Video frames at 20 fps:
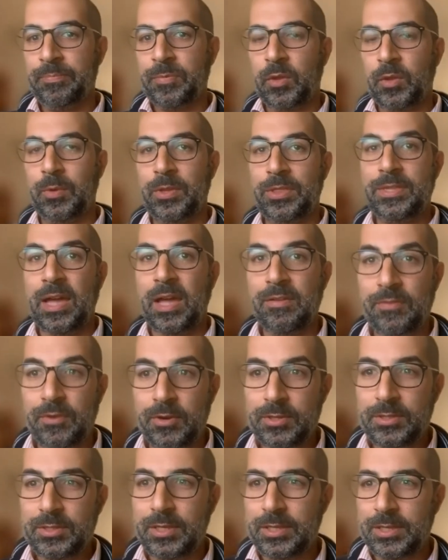with
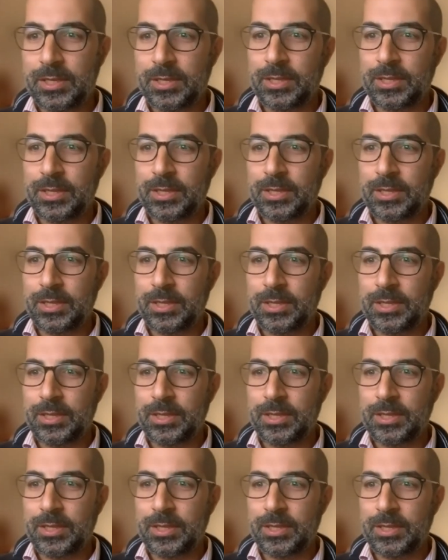diversity, there is
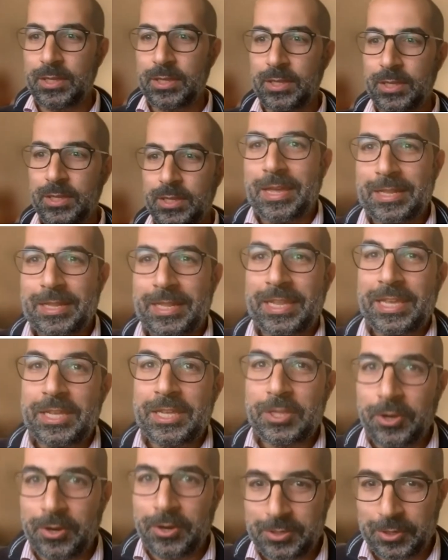enough
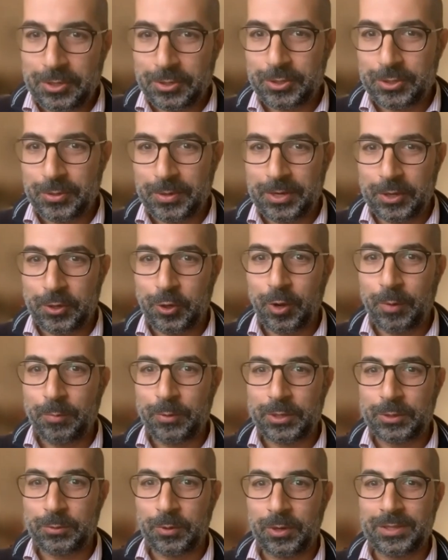leaders also in the
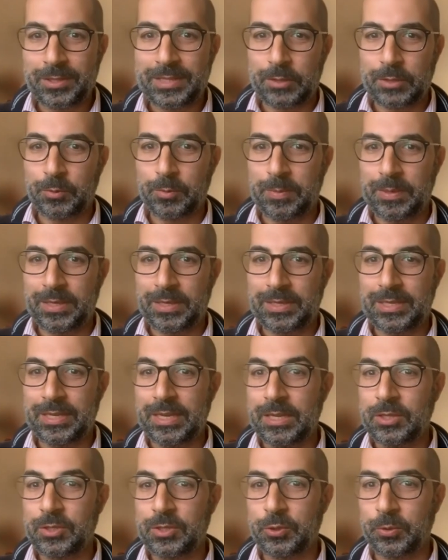corporate world that would be
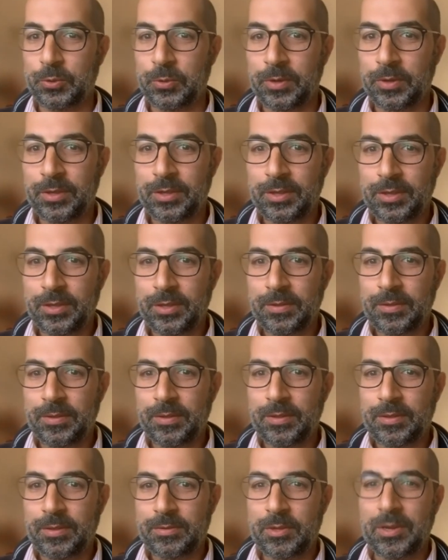keen to,
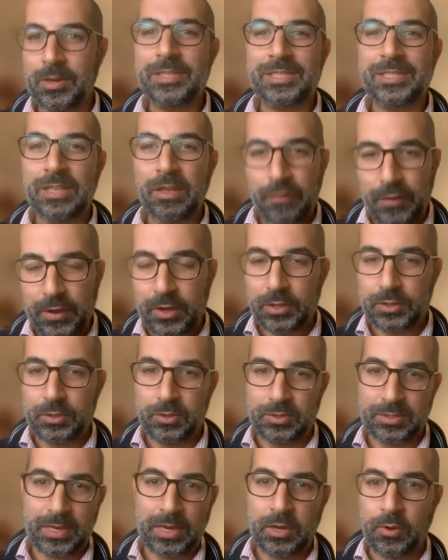it's difficult to
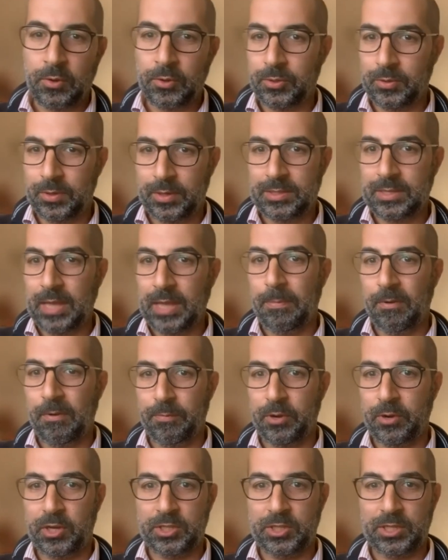say no to these type of
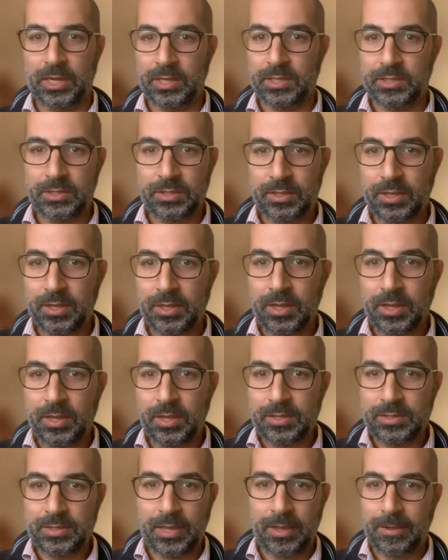projects.
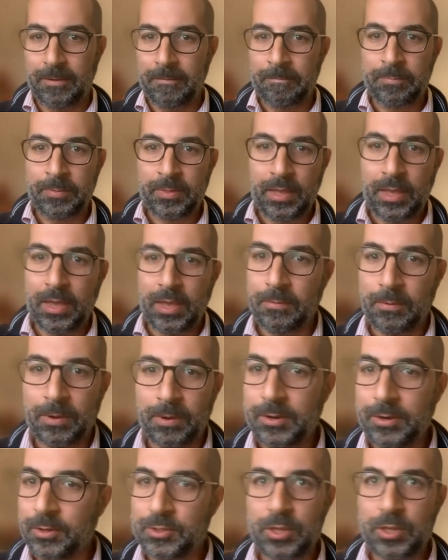Say, hey, what are
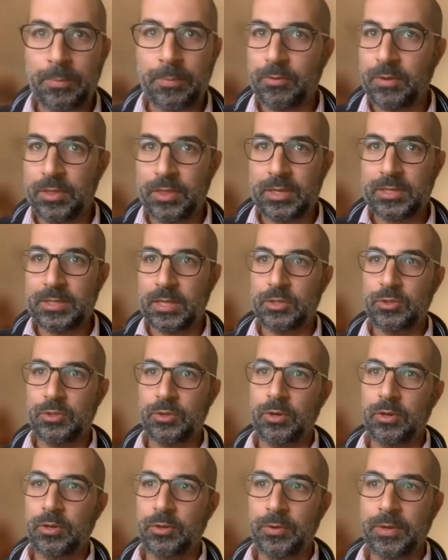your top 3 things that you're
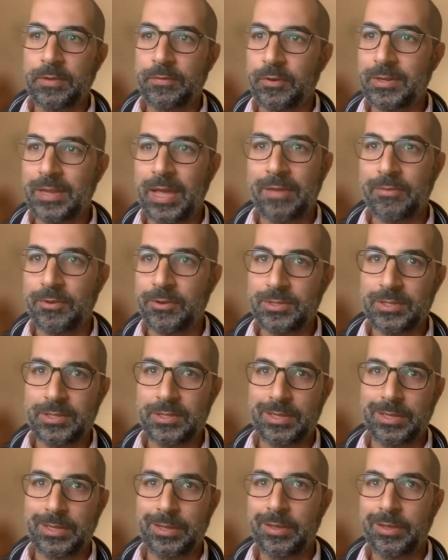doing for
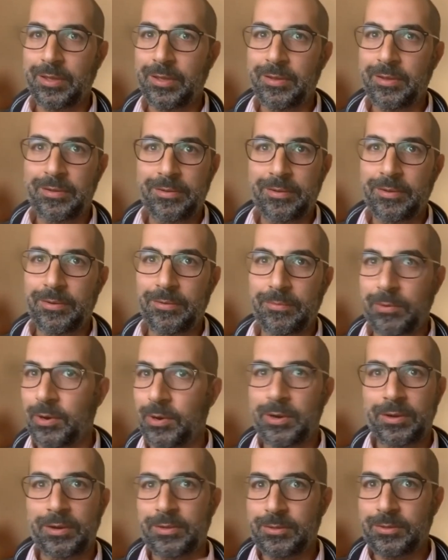diversity?
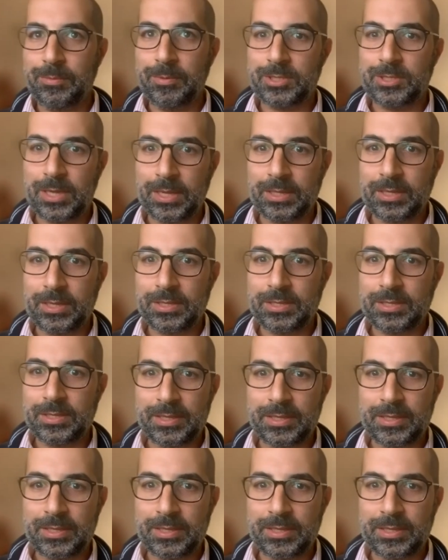We're too much like this,